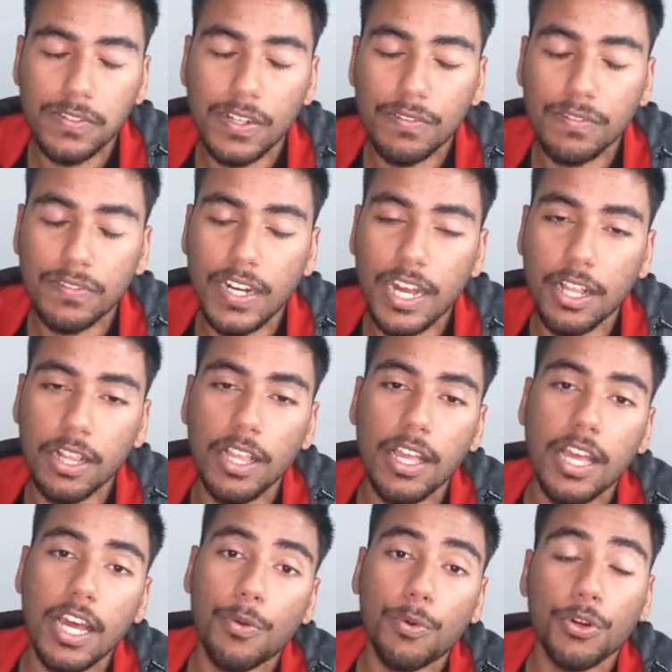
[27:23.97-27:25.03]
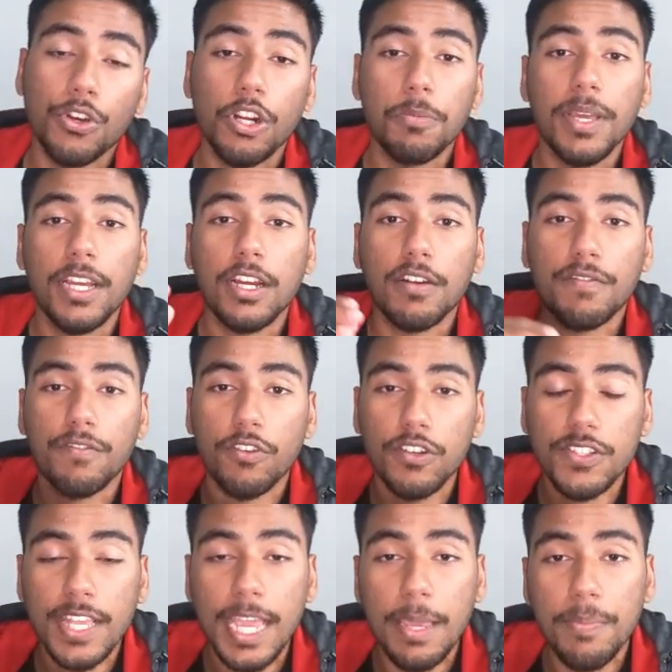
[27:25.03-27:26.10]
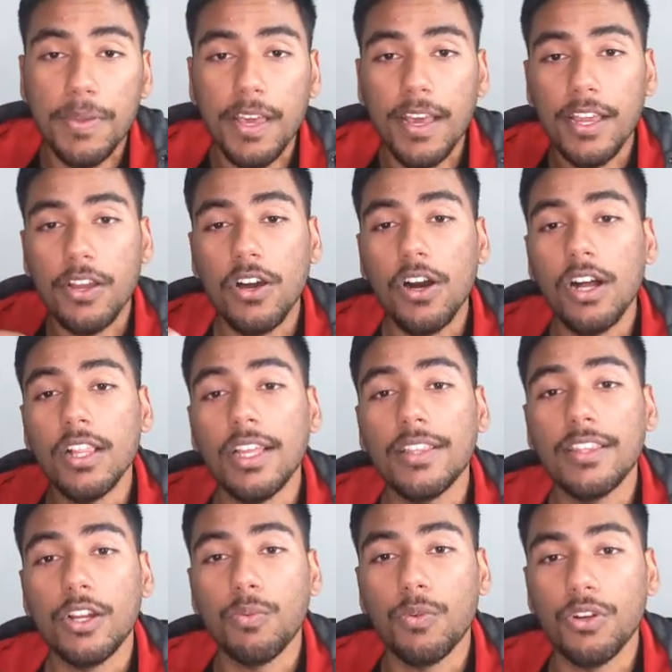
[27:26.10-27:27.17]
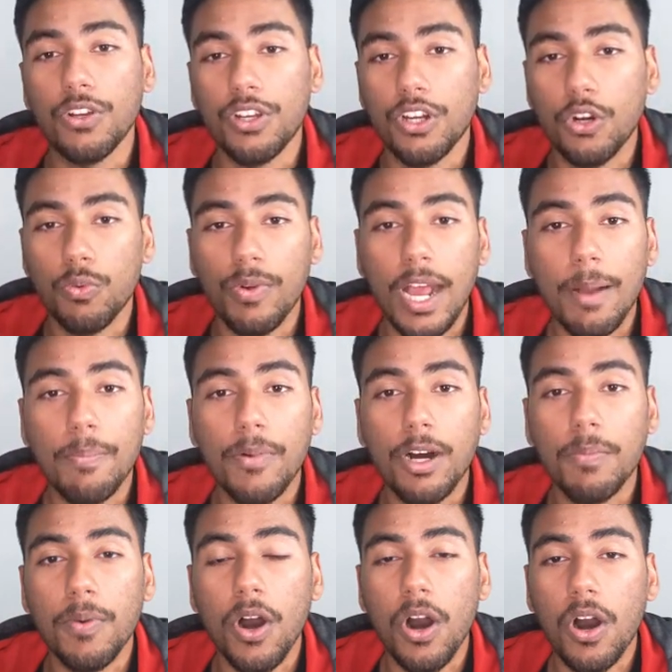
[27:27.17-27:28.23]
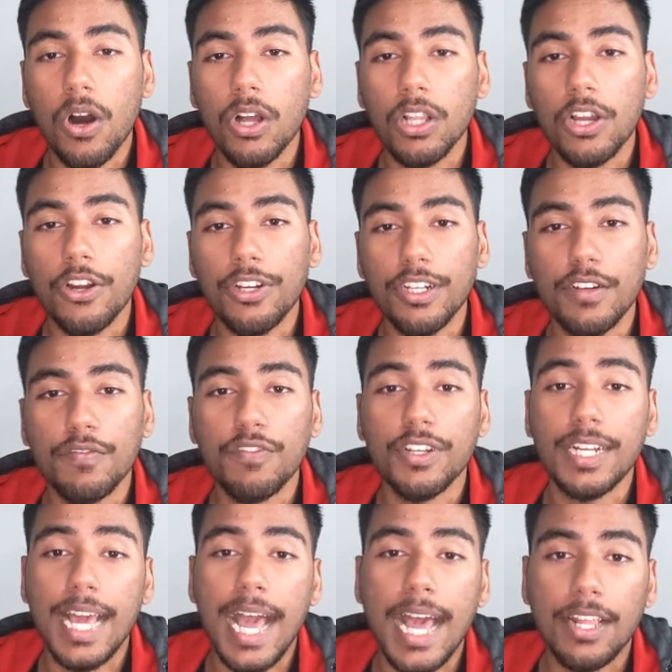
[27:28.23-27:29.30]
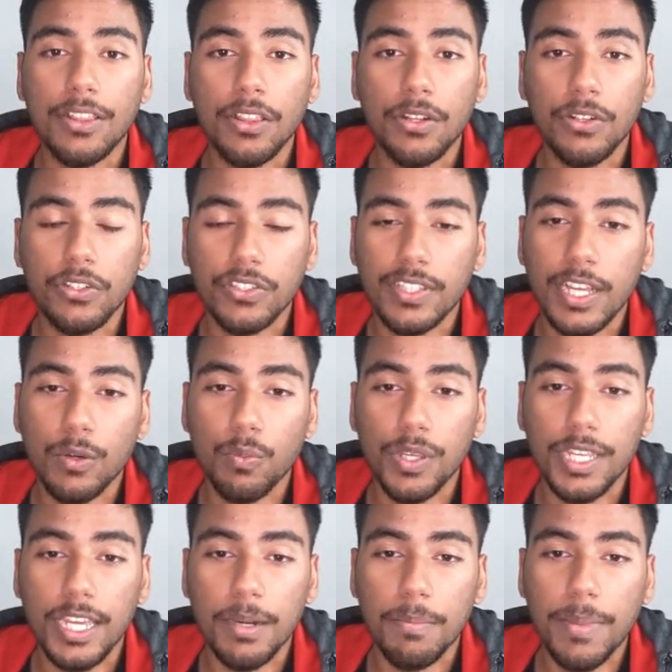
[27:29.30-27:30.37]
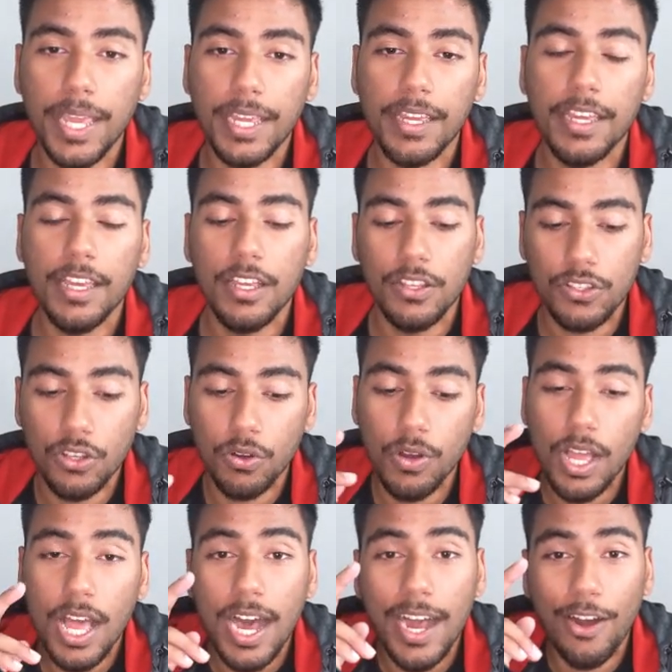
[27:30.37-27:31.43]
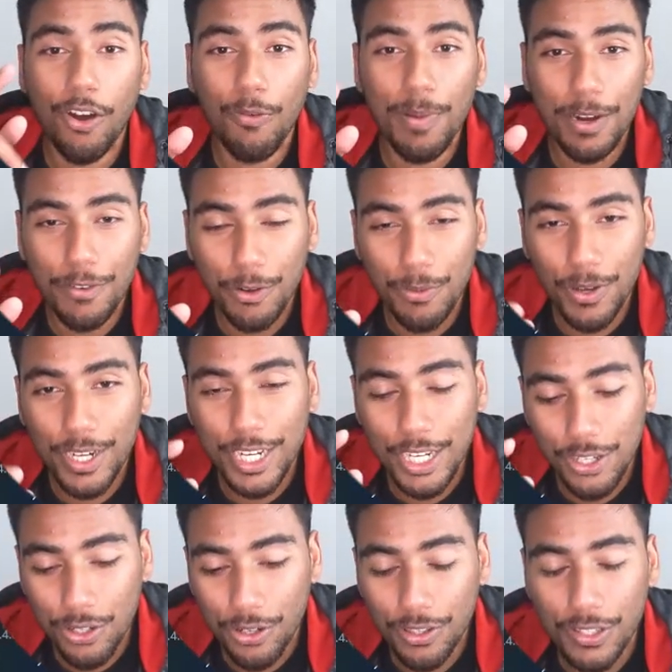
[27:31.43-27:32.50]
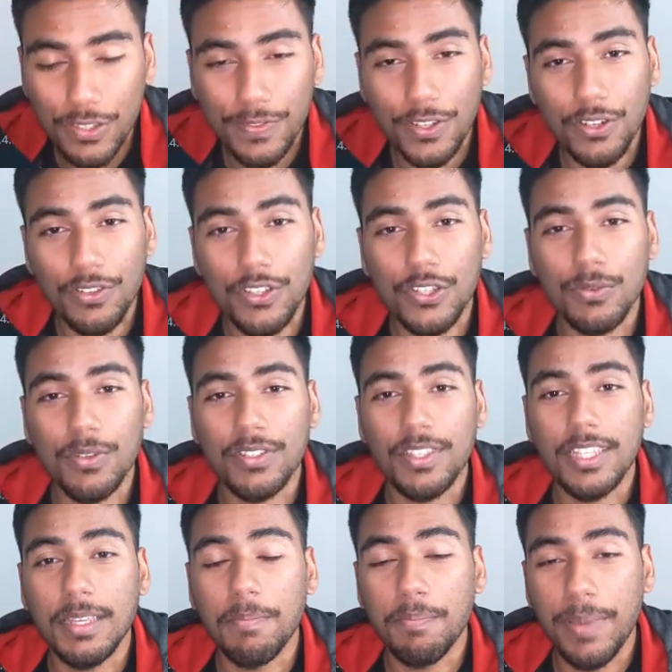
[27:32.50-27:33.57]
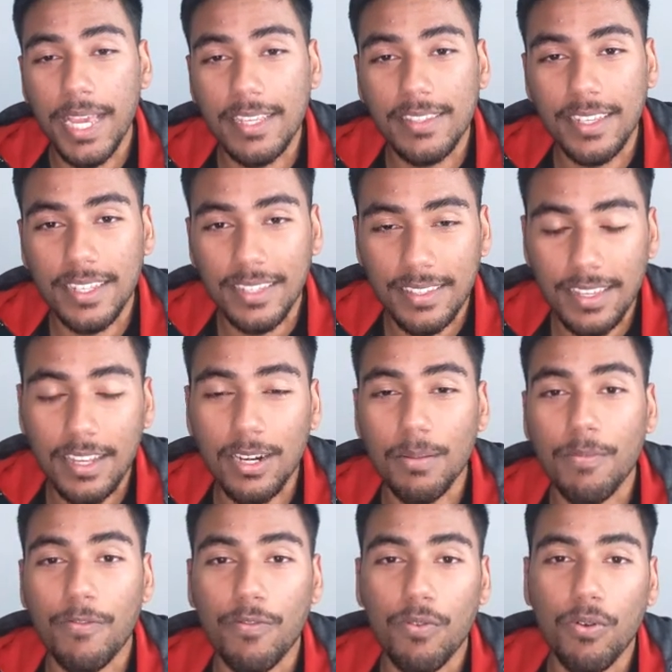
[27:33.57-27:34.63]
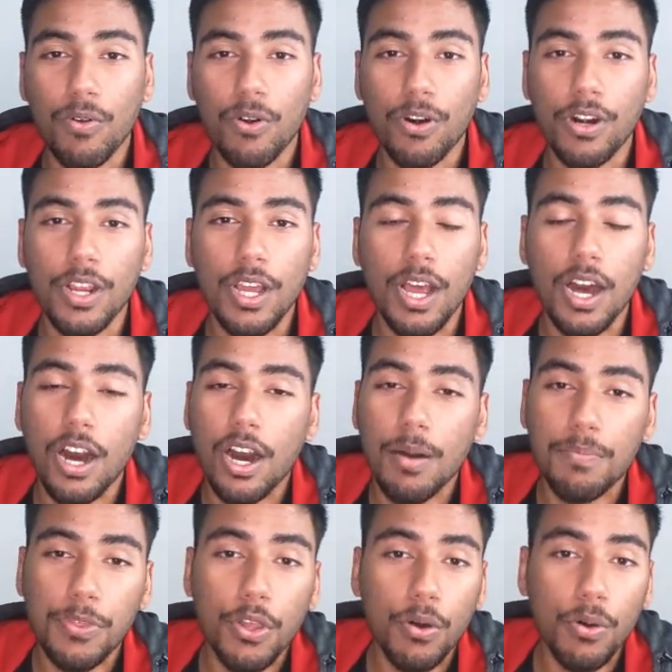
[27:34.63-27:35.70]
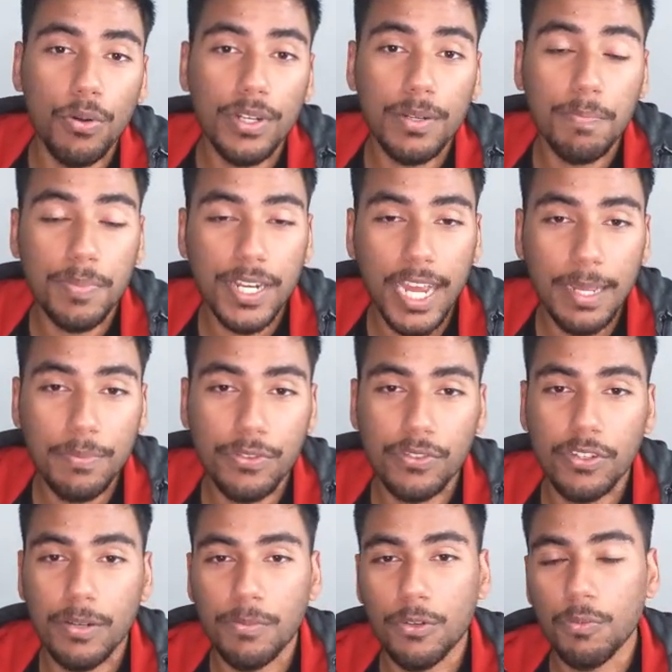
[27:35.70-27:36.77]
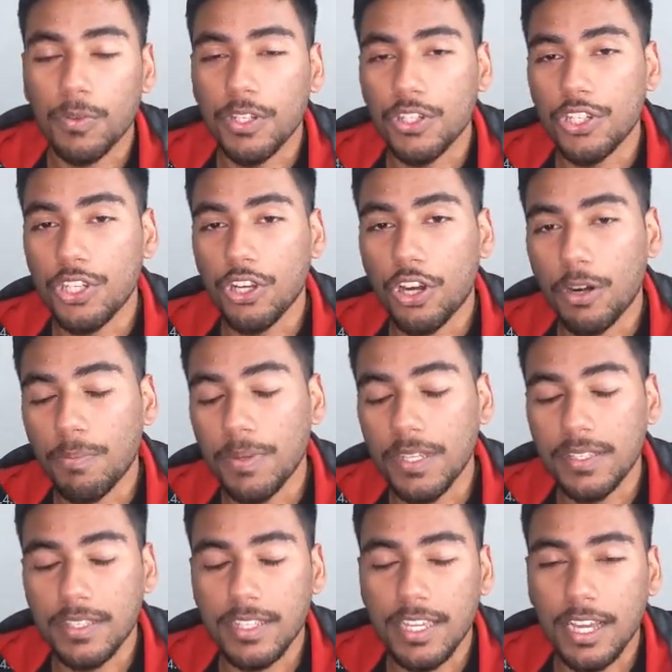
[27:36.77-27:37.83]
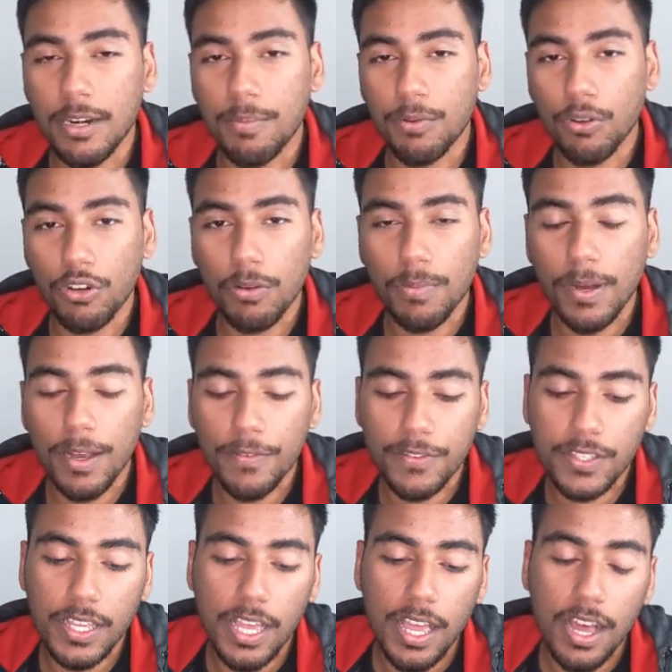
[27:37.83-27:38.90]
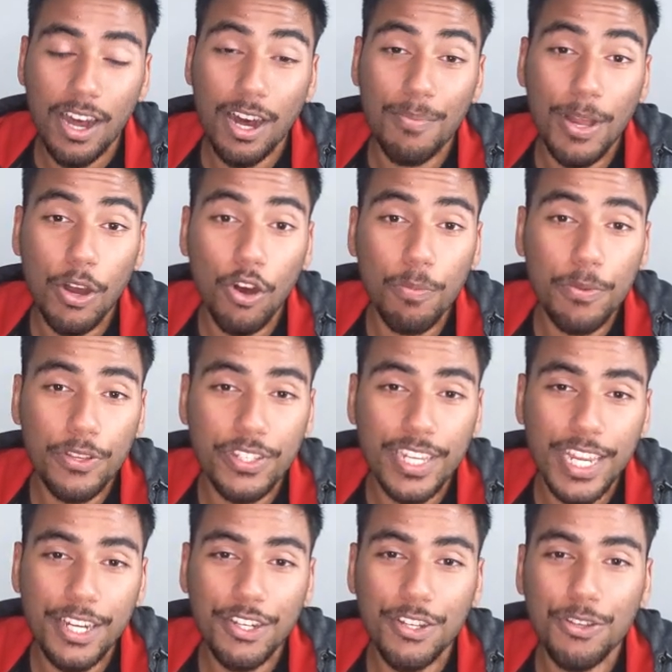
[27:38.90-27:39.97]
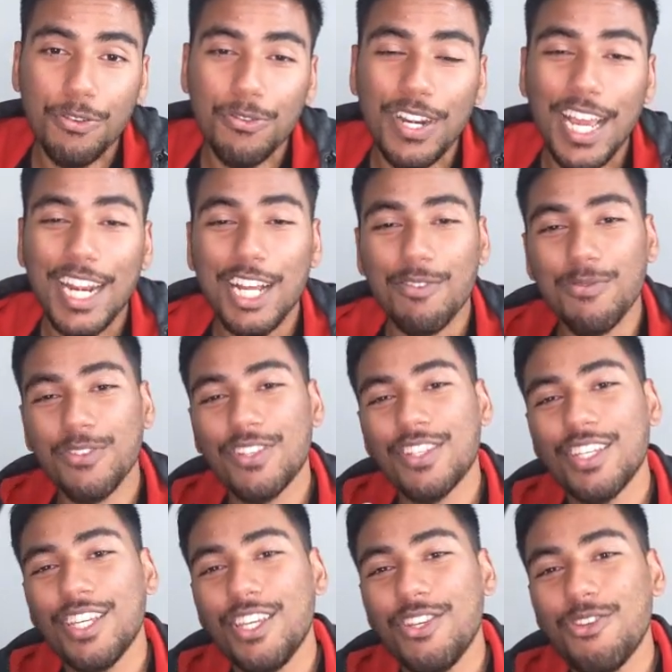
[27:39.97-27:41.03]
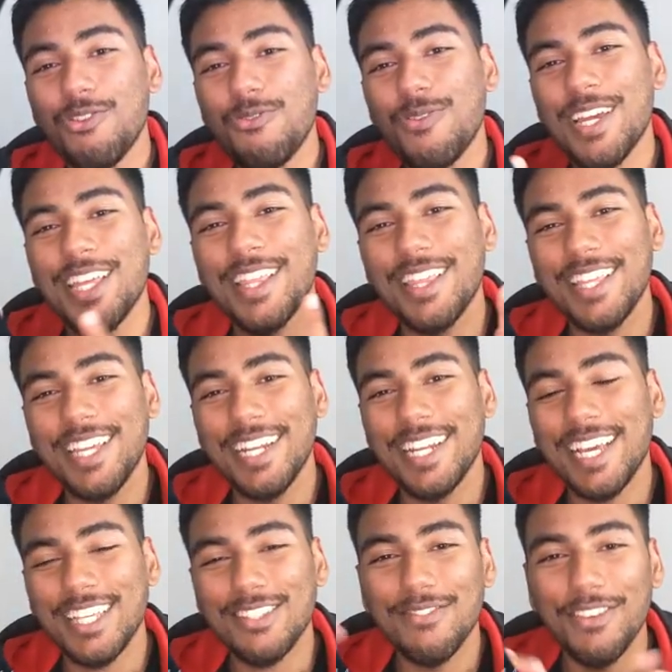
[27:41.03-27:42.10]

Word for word: file. And we're gonna make our first API call and then we're gonna wrap up all our different handlers that we can make. So I hope everyone enjoyed this video. This was the basic setup for um, Node TypeScript with gRPC and protobufs. Um, I hope you stay tuned and I will see you in the next